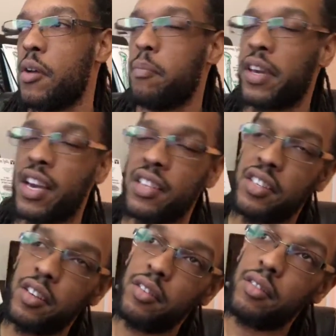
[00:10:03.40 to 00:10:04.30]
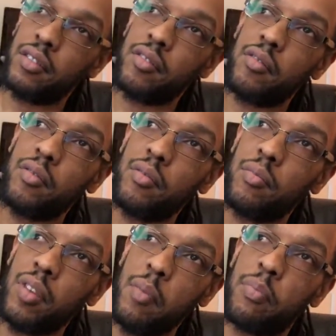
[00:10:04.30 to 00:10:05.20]
because it
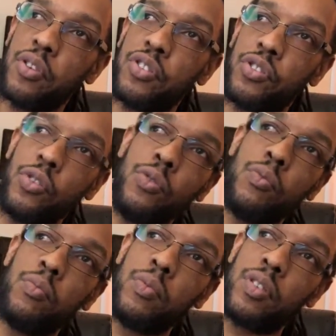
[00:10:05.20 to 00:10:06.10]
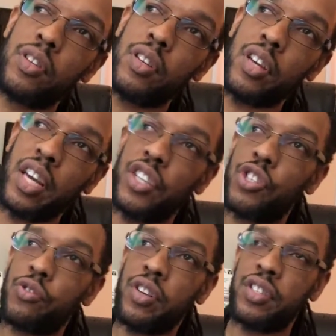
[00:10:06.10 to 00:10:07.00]
presumes
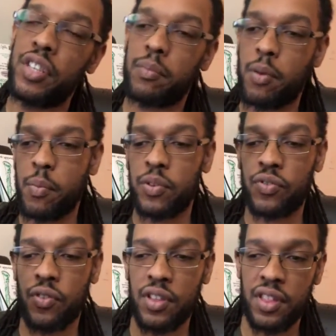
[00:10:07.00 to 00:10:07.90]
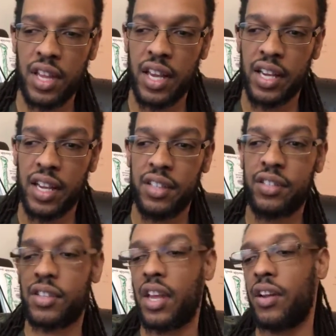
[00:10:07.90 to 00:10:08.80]
intrinsic purpose for a thing
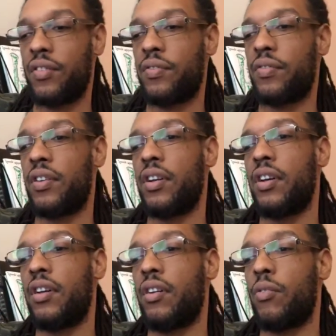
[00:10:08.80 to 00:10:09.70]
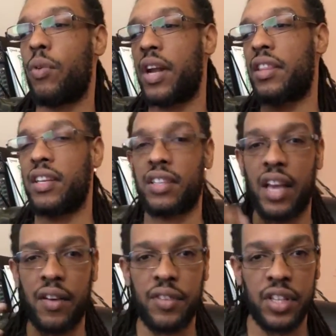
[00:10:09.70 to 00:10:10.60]
instead of what I think the
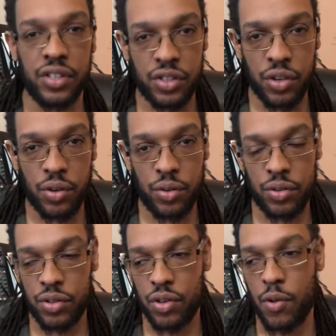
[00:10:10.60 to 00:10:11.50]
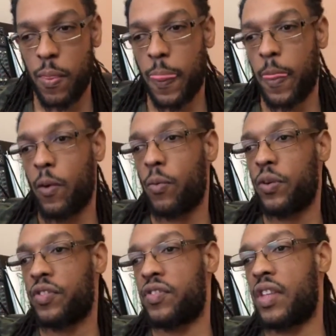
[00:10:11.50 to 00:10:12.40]
evidence shows,
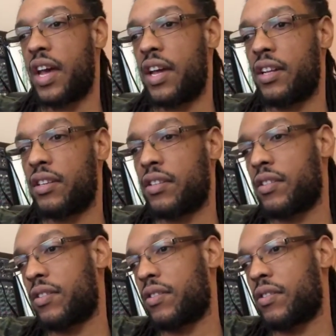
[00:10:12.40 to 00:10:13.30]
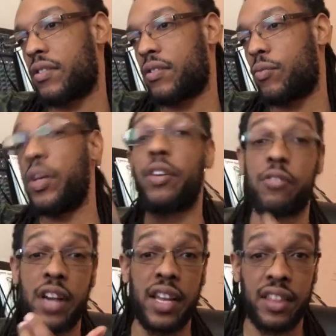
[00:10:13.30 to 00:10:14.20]
which is that we
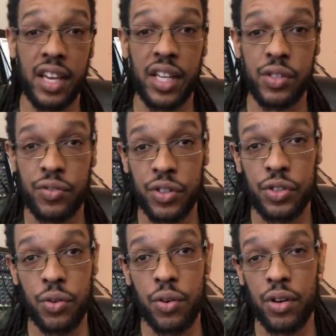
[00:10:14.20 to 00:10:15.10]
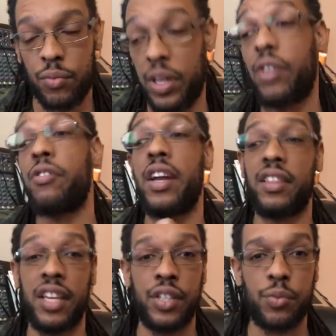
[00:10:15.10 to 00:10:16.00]
create things for sure. We create
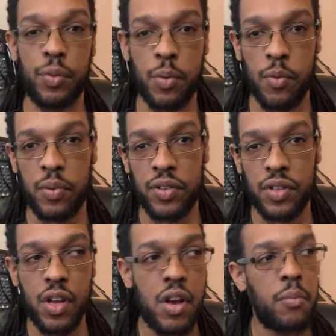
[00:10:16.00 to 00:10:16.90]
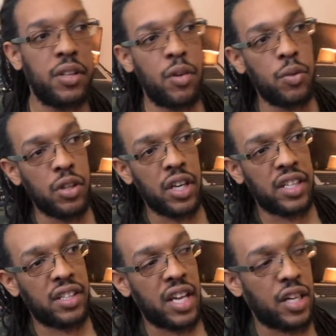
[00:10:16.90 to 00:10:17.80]
things with purpose. But then when you look
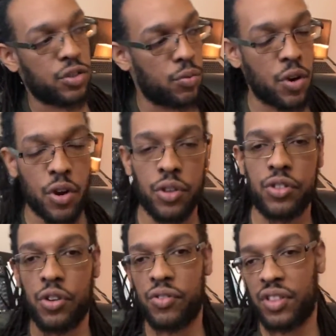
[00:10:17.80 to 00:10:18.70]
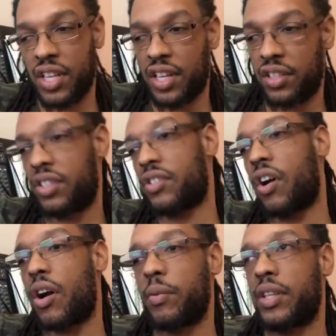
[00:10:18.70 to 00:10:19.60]
at the natural world, certain things just
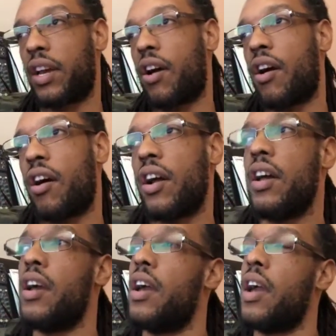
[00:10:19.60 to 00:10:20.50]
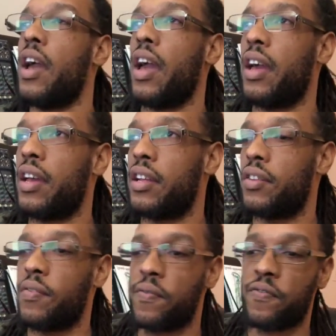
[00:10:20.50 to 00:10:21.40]
are what they are.
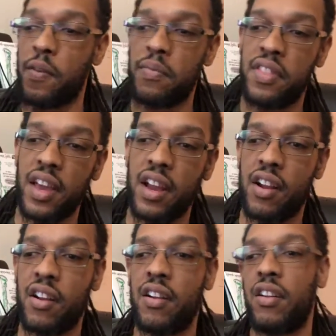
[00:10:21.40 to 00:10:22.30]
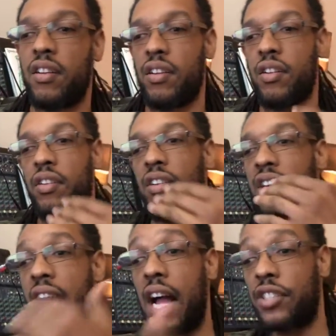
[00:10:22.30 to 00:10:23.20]
And from there,
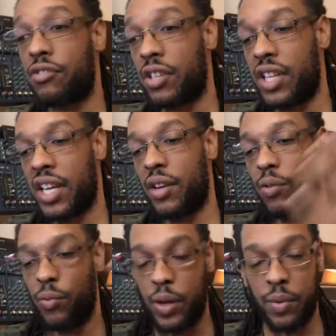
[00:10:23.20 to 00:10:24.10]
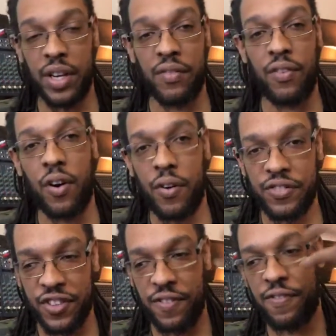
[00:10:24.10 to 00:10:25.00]
naturally, we would evolve to